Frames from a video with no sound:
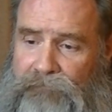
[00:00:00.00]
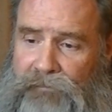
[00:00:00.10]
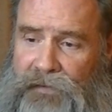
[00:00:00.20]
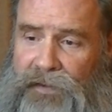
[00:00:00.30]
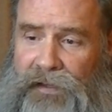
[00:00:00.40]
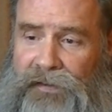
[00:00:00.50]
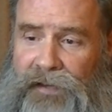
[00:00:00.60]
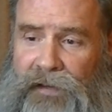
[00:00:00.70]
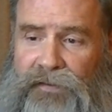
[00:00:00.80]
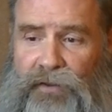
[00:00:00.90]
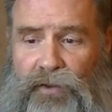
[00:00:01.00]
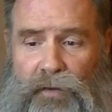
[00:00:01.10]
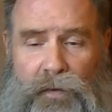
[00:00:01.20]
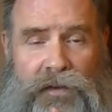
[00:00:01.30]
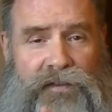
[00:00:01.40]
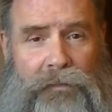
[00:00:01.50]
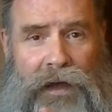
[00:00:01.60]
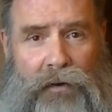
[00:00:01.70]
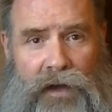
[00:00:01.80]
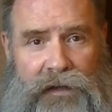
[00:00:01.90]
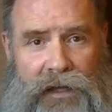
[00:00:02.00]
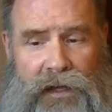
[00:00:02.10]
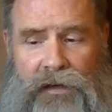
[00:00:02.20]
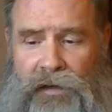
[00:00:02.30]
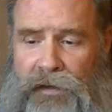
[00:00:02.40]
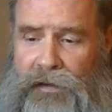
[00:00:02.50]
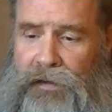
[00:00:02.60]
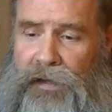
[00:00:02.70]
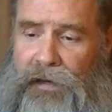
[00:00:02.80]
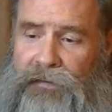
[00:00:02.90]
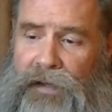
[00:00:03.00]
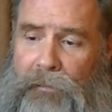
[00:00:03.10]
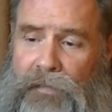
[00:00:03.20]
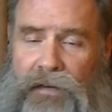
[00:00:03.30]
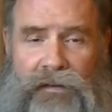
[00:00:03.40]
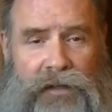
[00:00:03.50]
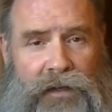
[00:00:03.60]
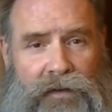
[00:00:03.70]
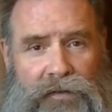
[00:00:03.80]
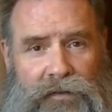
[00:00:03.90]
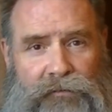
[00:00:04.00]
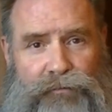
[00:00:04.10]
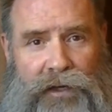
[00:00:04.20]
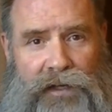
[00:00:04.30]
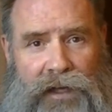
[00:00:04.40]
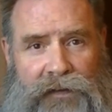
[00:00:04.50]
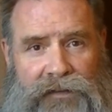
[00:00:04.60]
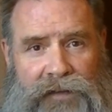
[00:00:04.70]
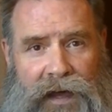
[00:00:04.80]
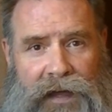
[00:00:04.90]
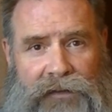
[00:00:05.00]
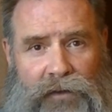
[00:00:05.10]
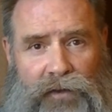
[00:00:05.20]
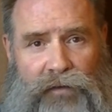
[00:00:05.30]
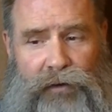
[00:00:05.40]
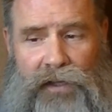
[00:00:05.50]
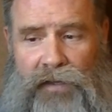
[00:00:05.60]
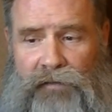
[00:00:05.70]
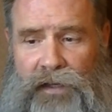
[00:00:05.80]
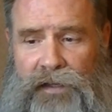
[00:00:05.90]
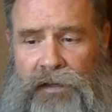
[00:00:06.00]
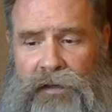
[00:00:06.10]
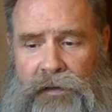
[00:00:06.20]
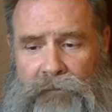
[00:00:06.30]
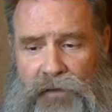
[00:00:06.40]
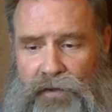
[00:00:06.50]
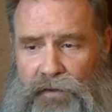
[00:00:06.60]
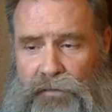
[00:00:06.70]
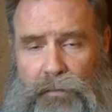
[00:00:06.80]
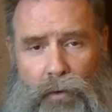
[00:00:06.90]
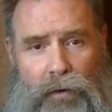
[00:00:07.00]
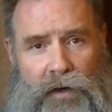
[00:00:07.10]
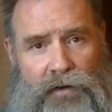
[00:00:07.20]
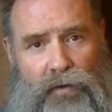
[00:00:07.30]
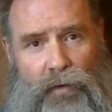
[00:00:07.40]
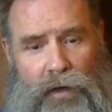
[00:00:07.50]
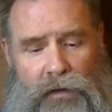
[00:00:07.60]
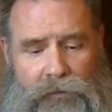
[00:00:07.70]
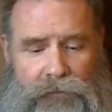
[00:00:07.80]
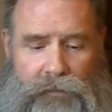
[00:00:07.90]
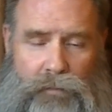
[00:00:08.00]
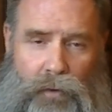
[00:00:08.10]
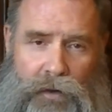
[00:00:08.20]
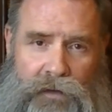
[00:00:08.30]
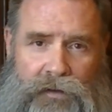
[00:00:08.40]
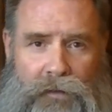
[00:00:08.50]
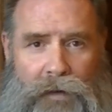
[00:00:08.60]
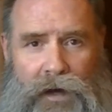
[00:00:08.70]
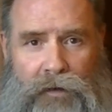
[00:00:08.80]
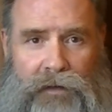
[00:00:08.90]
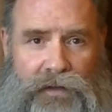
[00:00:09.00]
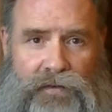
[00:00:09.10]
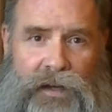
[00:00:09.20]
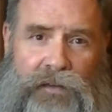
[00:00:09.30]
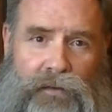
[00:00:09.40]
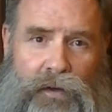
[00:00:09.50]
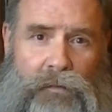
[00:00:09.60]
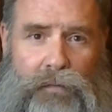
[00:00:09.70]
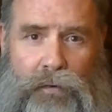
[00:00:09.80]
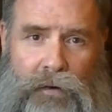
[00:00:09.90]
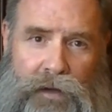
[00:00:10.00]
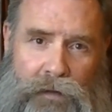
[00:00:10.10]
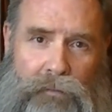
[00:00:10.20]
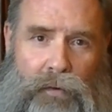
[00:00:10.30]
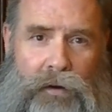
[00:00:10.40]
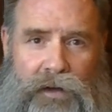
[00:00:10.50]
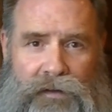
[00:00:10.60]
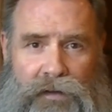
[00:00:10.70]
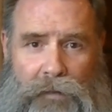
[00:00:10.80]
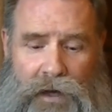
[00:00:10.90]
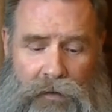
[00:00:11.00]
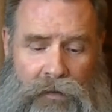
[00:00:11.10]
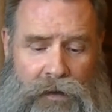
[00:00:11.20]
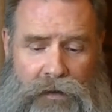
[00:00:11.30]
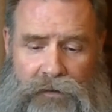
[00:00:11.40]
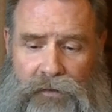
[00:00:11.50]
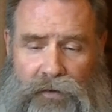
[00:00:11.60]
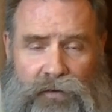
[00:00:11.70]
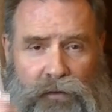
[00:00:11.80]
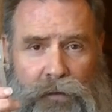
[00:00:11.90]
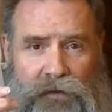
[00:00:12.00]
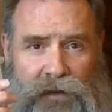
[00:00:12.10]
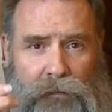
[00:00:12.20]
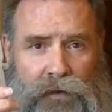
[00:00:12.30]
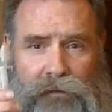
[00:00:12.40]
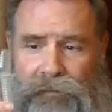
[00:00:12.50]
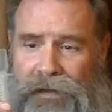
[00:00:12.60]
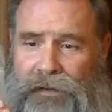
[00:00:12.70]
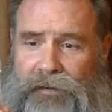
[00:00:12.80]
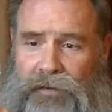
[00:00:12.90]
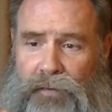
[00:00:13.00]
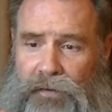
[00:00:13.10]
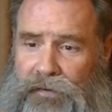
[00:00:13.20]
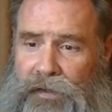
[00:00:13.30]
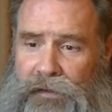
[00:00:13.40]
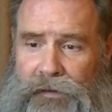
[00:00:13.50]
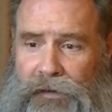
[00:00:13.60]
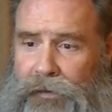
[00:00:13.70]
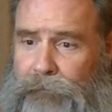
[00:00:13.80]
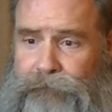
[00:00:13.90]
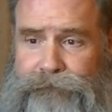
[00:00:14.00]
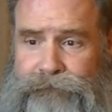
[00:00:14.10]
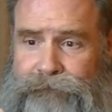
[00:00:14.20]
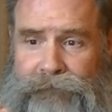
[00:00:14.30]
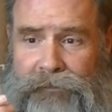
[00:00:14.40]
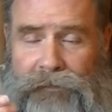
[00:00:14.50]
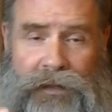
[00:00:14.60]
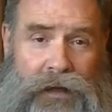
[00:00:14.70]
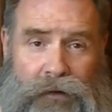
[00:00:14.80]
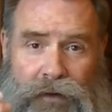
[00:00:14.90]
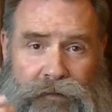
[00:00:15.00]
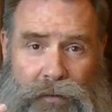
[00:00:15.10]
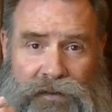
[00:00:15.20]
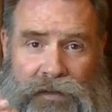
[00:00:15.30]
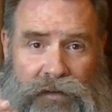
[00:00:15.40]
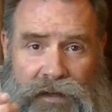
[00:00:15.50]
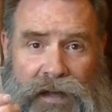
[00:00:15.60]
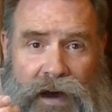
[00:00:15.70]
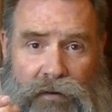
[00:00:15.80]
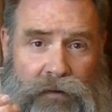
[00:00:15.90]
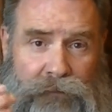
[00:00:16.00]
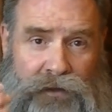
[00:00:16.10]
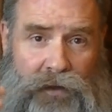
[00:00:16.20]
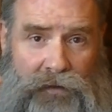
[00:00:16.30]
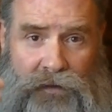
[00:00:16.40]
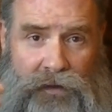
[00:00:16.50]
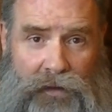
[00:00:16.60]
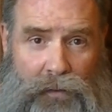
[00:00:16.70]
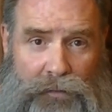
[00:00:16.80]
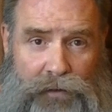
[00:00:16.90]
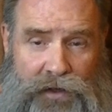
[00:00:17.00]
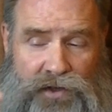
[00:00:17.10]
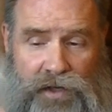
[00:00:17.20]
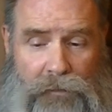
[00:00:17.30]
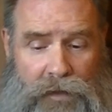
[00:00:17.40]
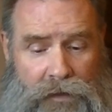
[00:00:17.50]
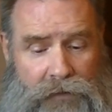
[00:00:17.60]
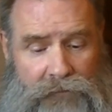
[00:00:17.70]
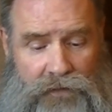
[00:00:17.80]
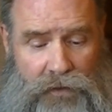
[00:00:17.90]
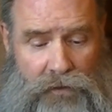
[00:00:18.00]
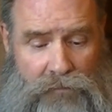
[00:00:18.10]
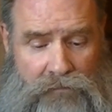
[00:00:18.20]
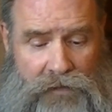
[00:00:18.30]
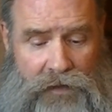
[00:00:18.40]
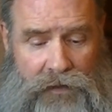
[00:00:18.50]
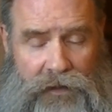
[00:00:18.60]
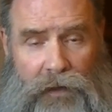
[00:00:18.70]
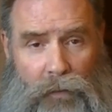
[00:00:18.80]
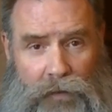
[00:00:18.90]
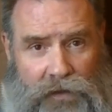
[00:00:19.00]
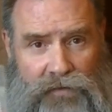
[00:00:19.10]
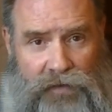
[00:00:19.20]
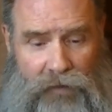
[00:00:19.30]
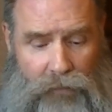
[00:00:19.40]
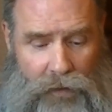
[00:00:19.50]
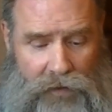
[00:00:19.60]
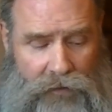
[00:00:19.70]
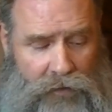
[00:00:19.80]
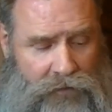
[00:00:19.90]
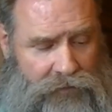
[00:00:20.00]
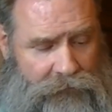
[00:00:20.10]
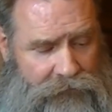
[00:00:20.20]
it's like a test tube with a spout on the end, and it's got milliliters written on the side, so it's very convenient. You just pour in your oil, pour it into the bottle. Get your next oil, pour it into the bottle. So super simple. I think this was like, I don't know if it was even $1, so it was pretty cheap. So get yourself one of those,